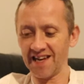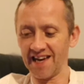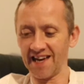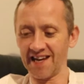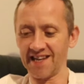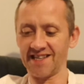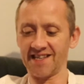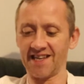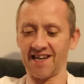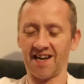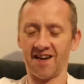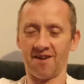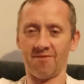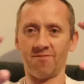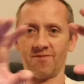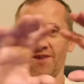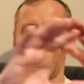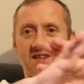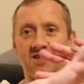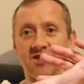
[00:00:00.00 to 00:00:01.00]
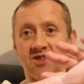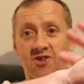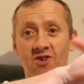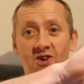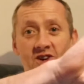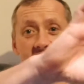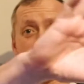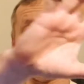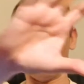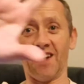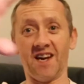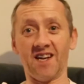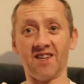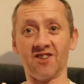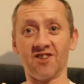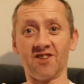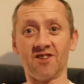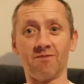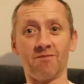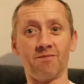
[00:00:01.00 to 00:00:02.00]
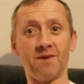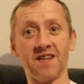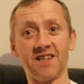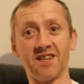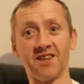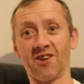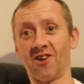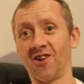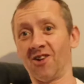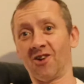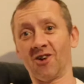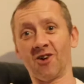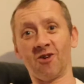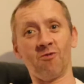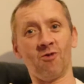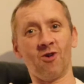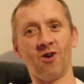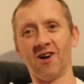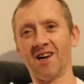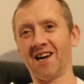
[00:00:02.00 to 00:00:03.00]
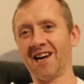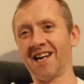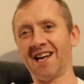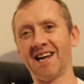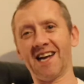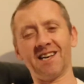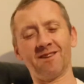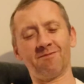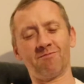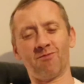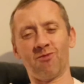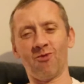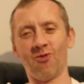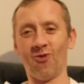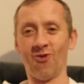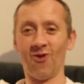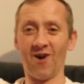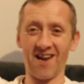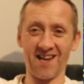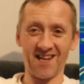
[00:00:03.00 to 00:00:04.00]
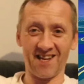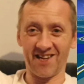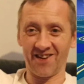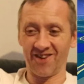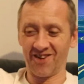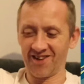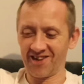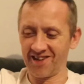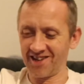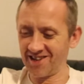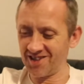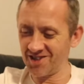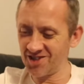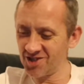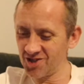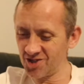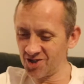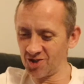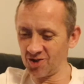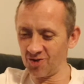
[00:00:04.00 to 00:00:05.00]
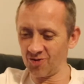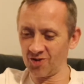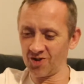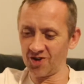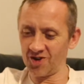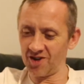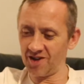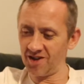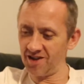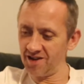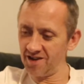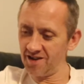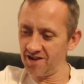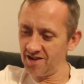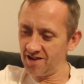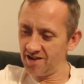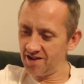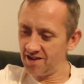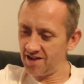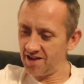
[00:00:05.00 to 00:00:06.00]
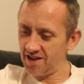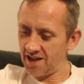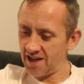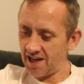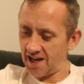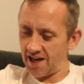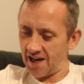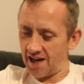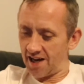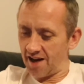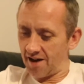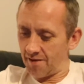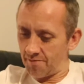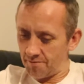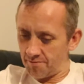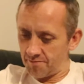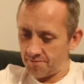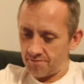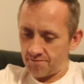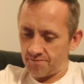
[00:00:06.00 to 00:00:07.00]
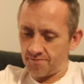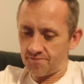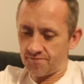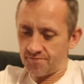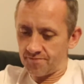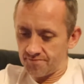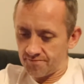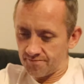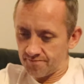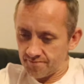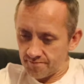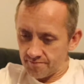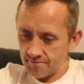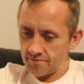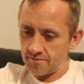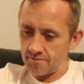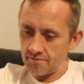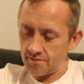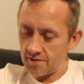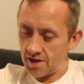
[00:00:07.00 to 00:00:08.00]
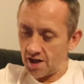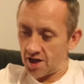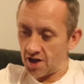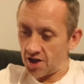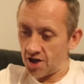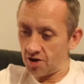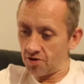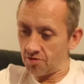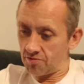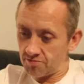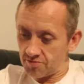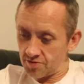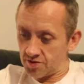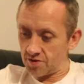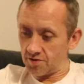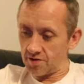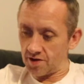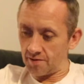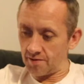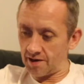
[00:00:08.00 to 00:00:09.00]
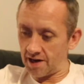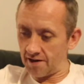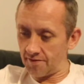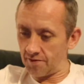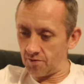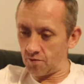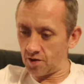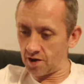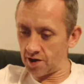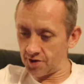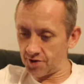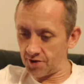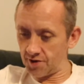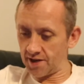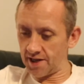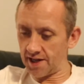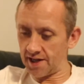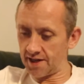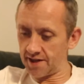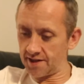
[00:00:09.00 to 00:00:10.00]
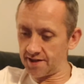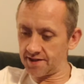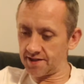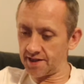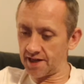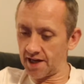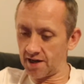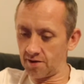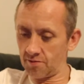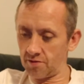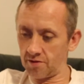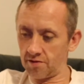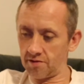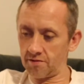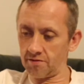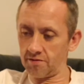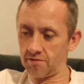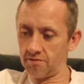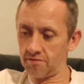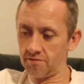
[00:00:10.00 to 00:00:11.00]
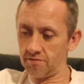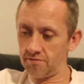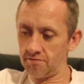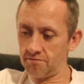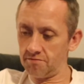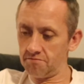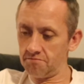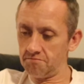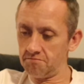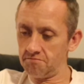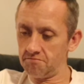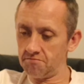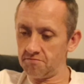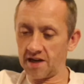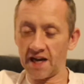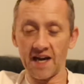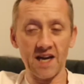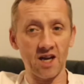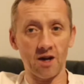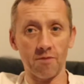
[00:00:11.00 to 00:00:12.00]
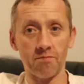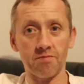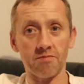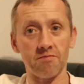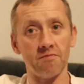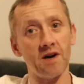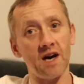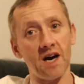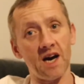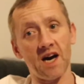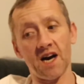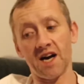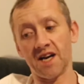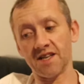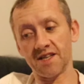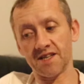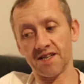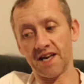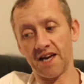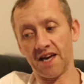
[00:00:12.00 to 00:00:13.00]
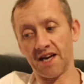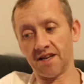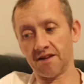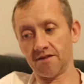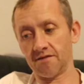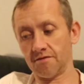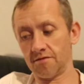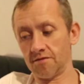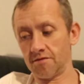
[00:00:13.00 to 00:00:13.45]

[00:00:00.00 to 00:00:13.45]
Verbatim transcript: it um, it's just all the Avengers painted all on the wall. It is brilliant looking, so cool. Um, no, so there we have it. What I'll do is I will heal up and then